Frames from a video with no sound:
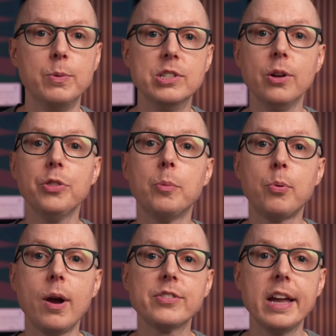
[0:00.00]
a result, the
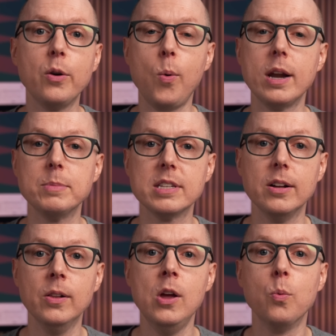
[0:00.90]
perovskite quantum
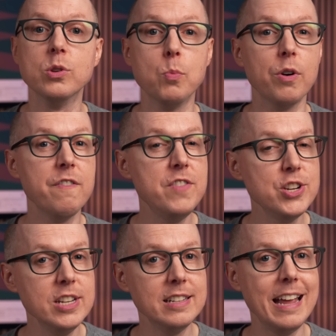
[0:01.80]
cell was more
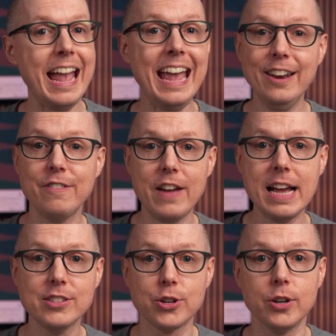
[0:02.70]
efficient and
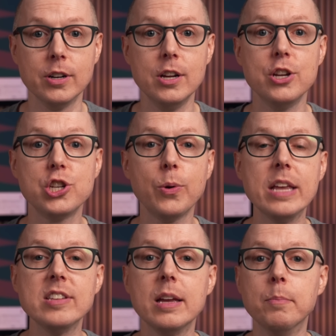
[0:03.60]
faster,
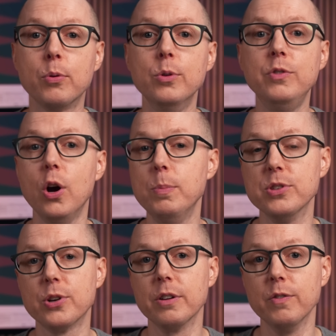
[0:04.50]
showcasing improved open
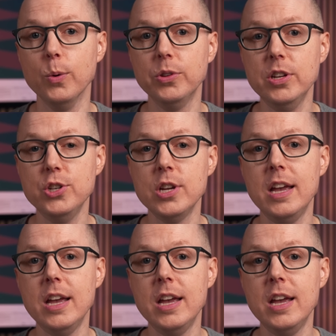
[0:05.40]
circuit voltage